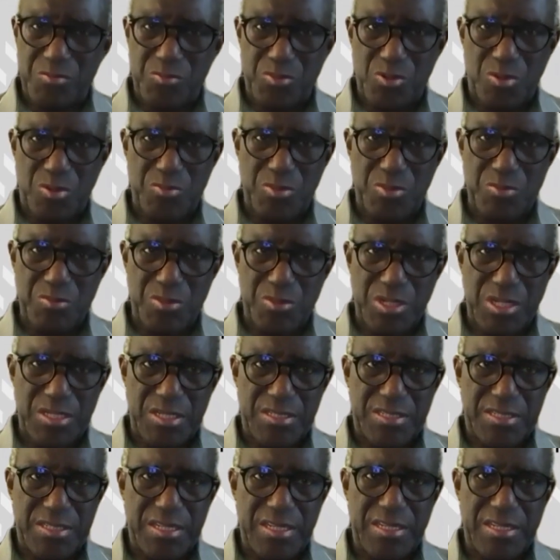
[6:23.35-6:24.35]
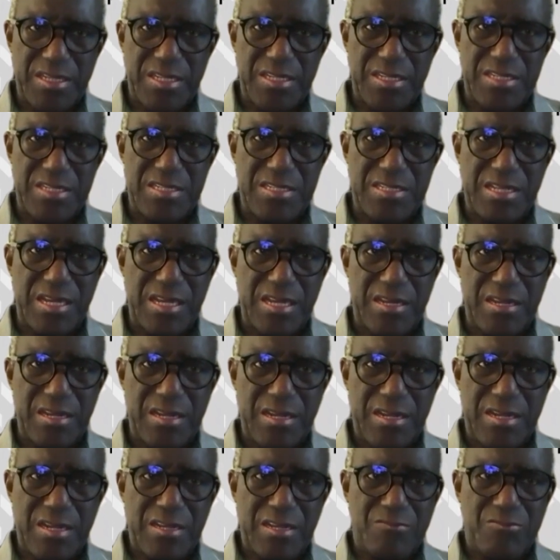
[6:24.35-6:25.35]
problem, but I think it's that
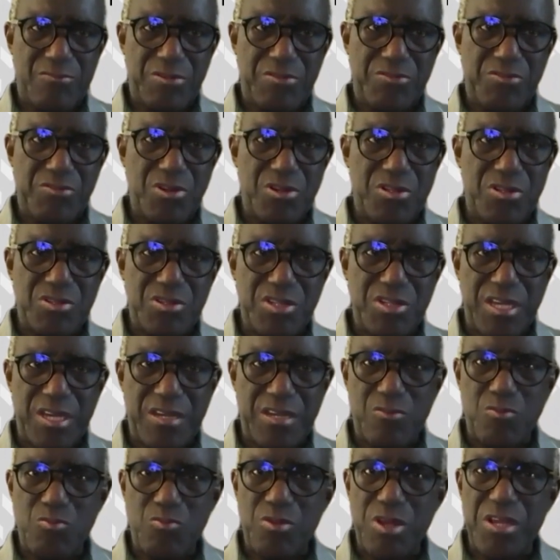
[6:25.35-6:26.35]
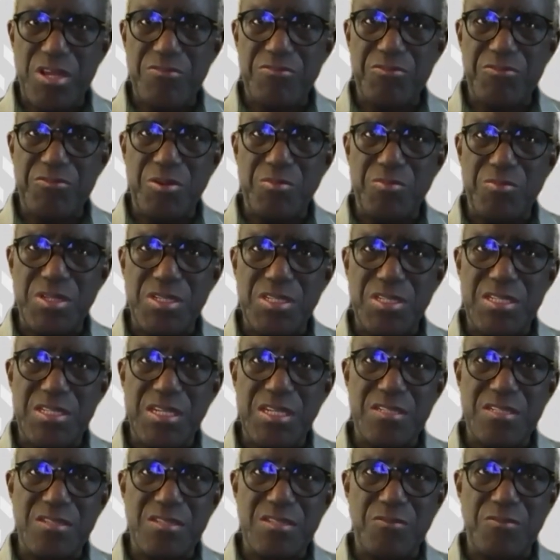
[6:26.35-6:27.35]
we've got to get away from this
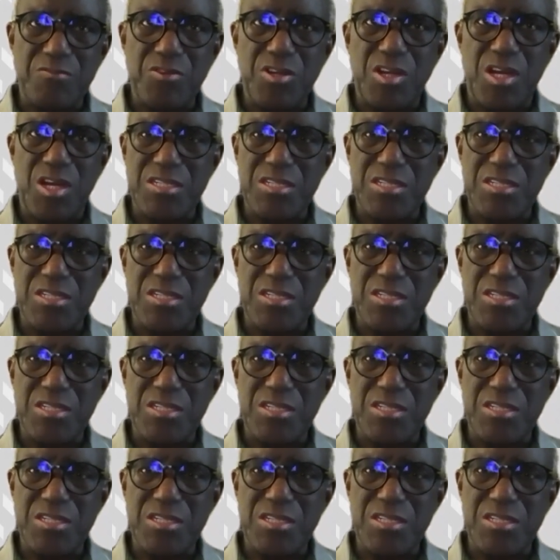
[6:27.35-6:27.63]
sense of